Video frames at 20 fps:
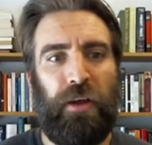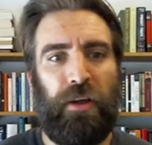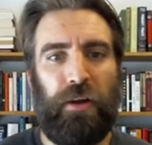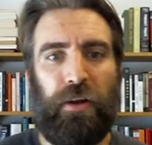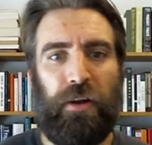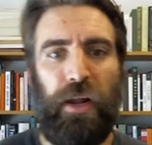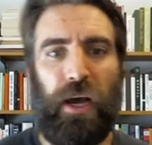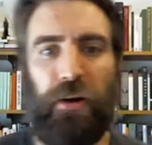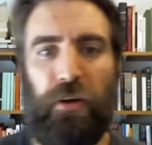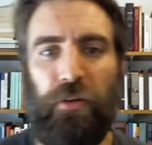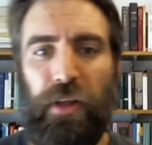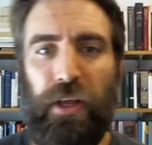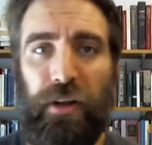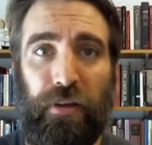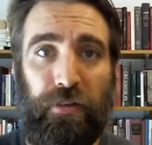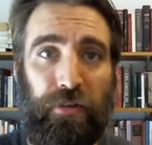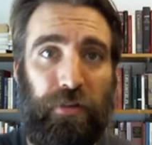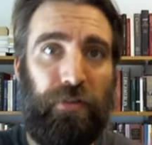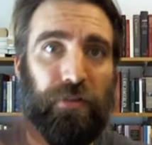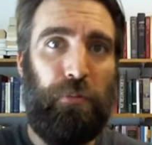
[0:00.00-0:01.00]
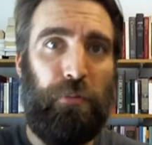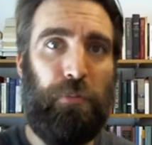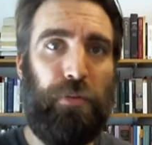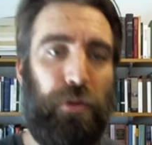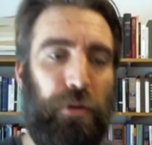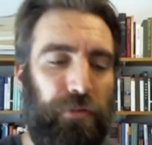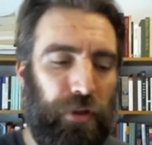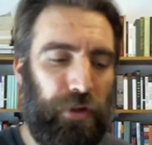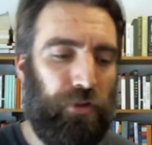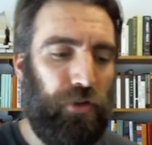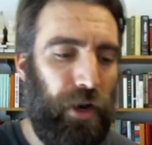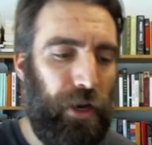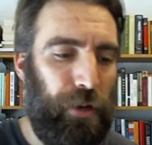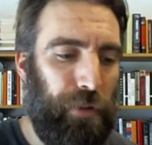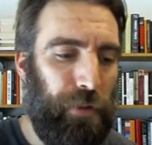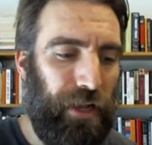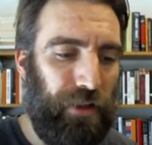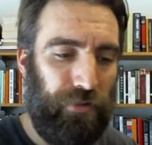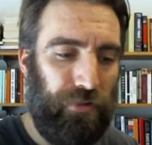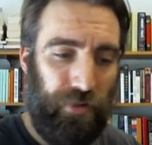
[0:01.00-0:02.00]
not only does this improve the trade
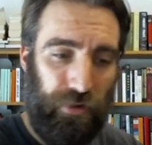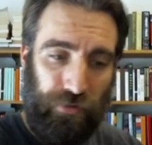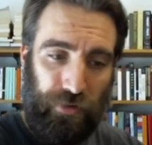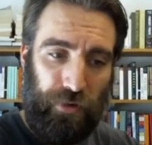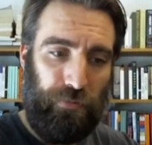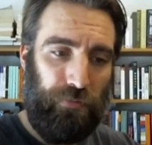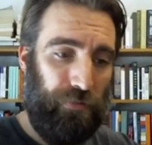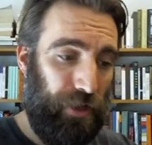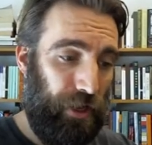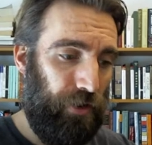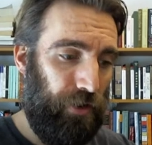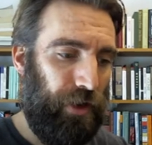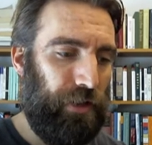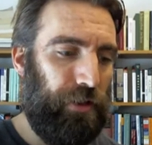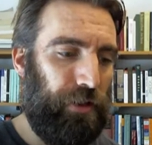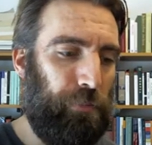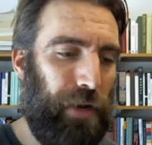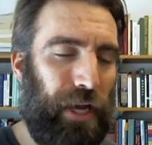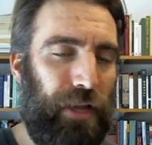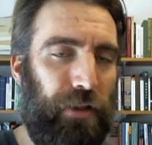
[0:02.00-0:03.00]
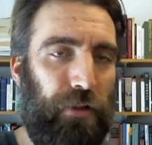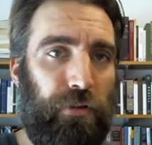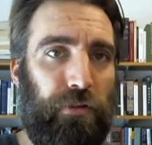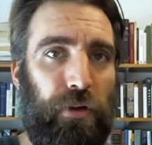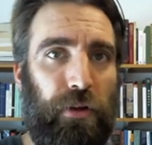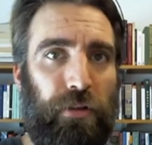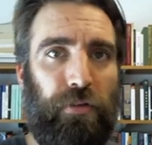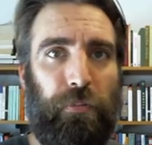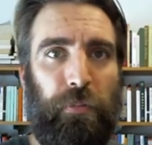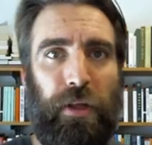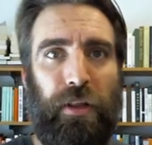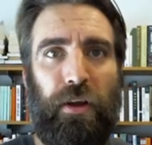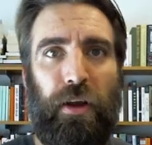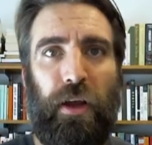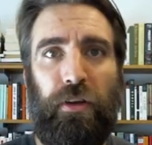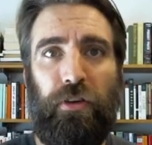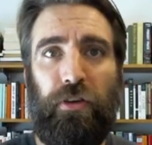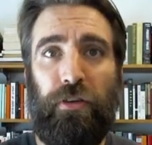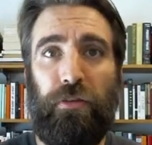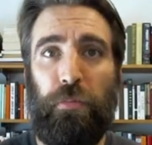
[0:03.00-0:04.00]
balance because they don't have to buy those goods from other
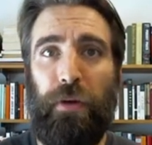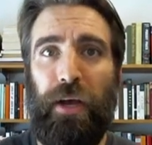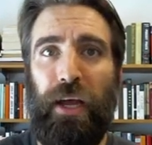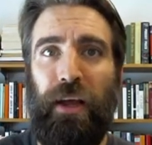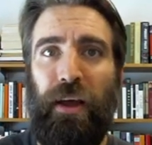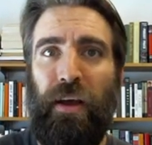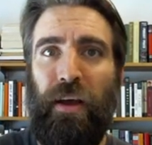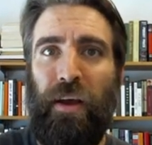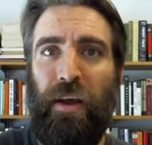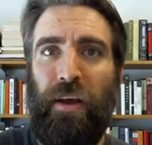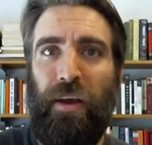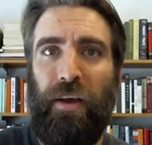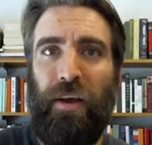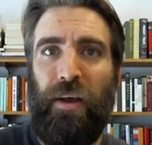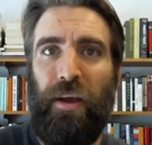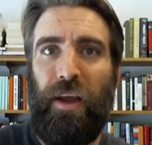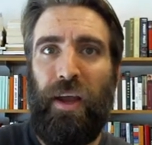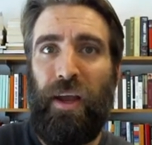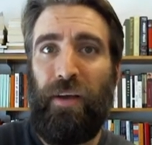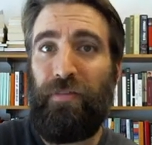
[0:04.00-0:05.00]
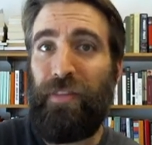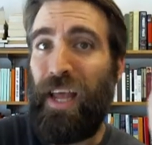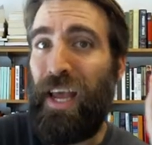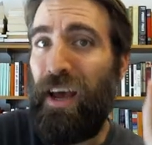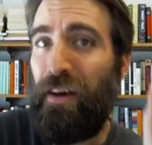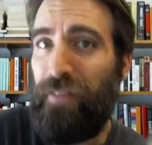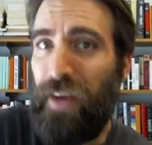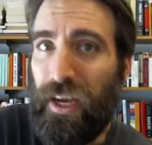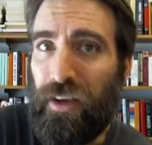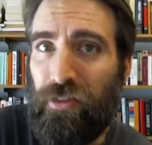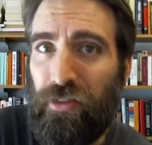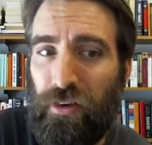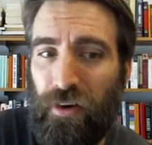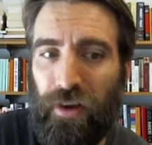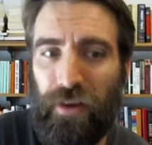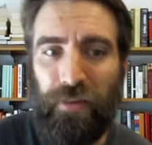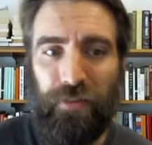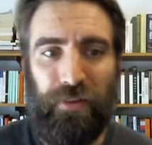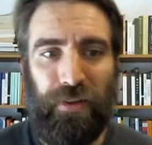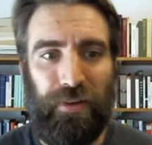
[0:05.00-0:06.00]
countries, but if they have
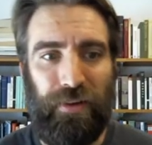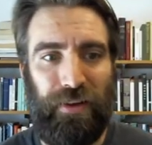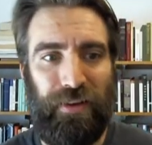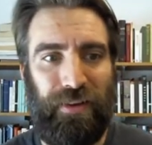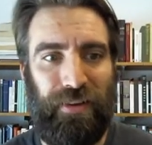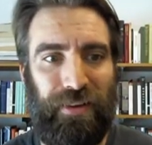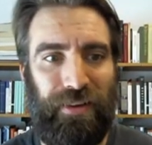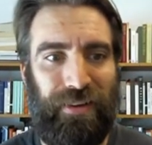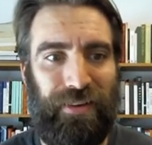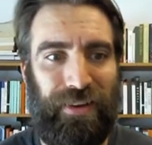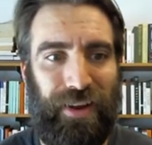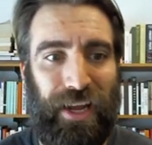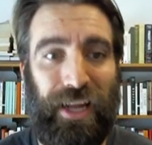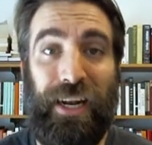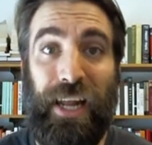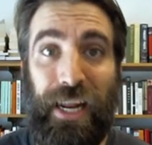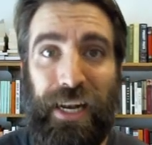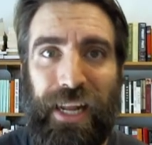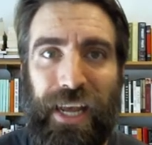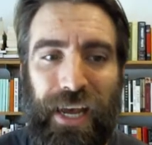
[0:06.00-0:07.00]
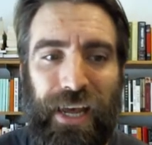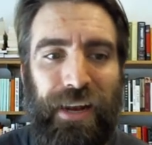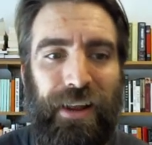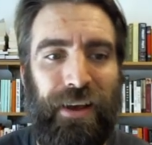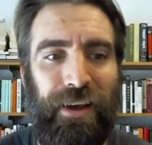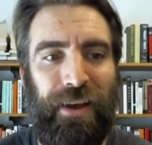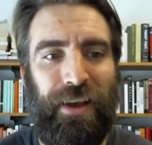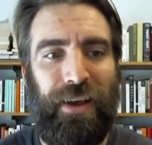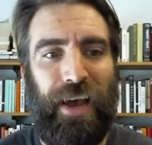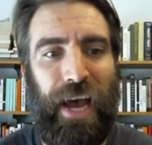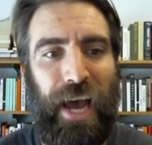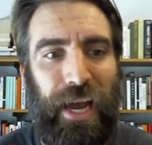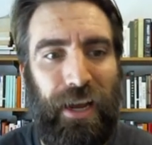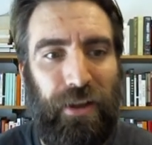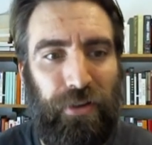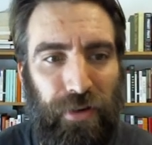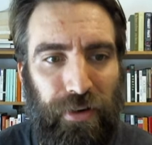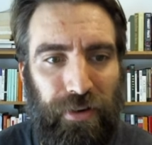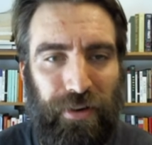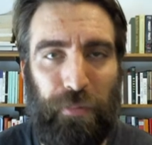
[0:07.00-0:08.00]
extra, and they did,
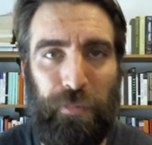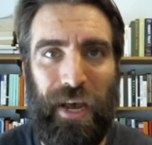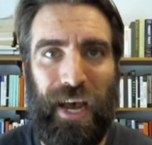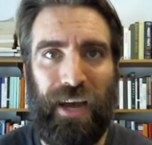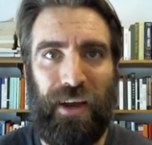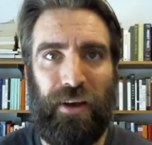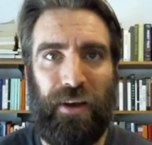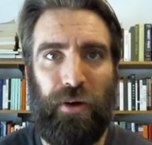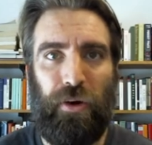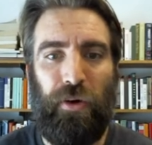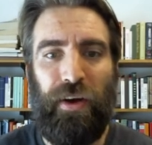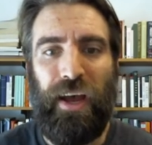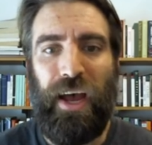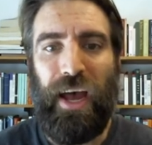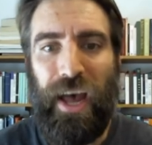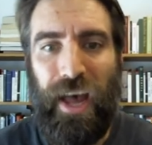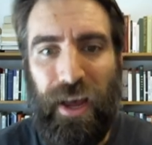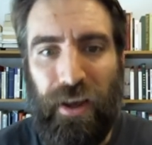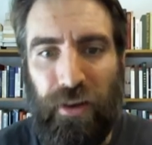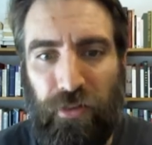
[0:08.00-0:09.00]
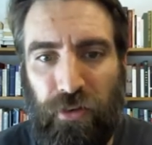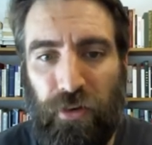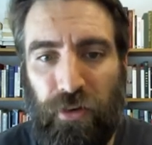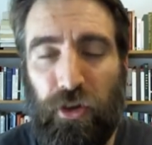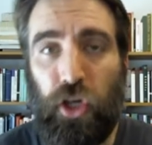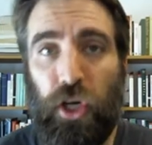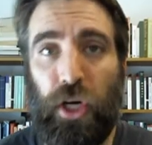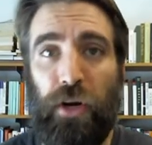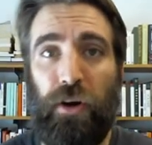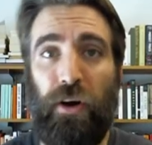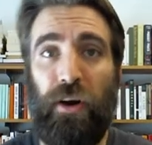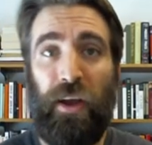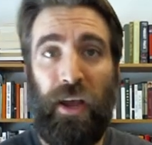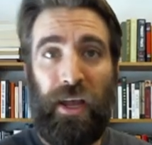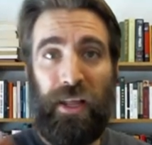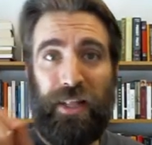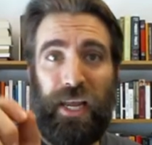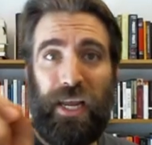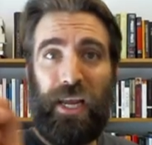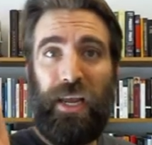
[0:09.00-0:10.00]
extra tobacco, extra sugar,
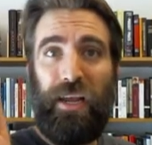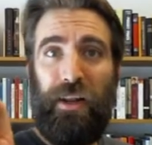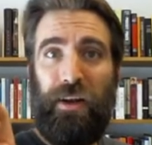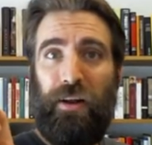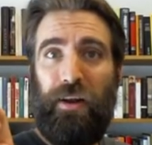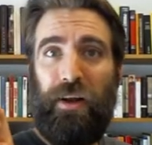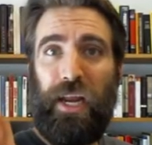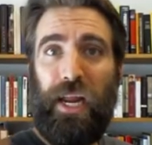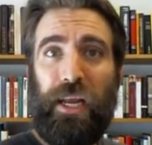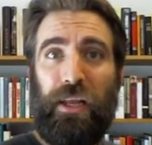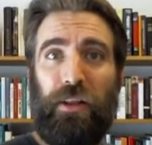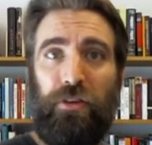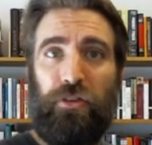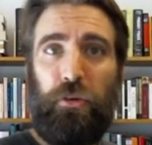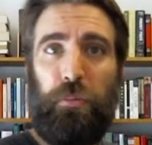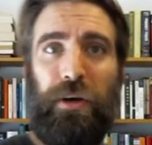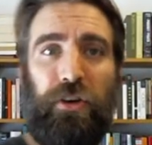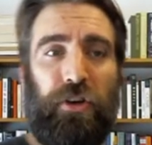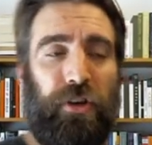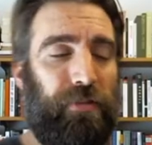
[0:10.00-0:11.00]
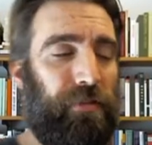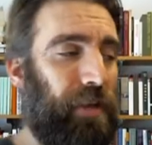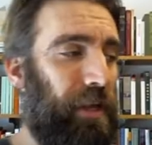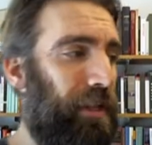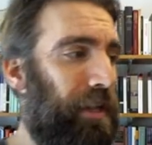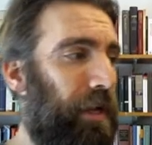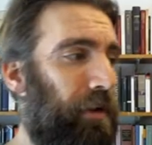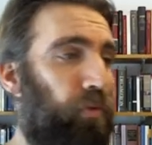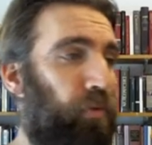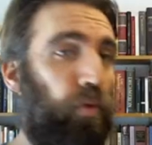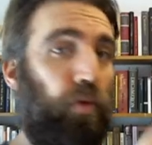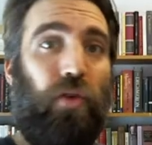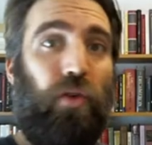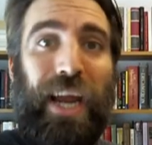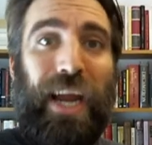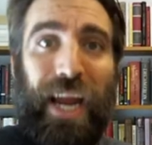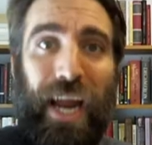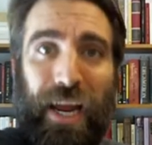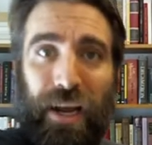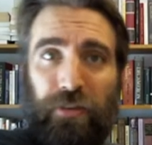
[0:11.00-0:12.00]
they can, English merchants can then
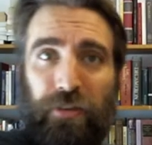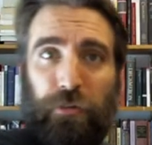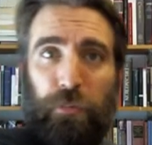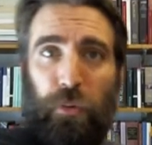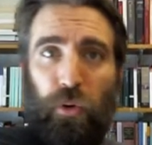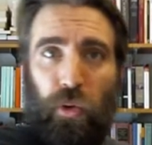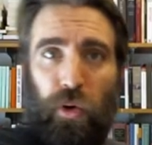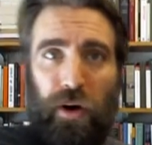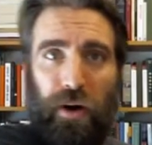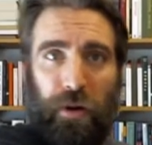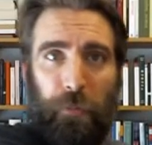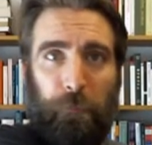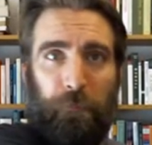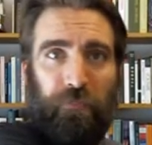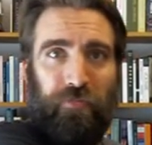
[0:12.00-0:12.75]
re-export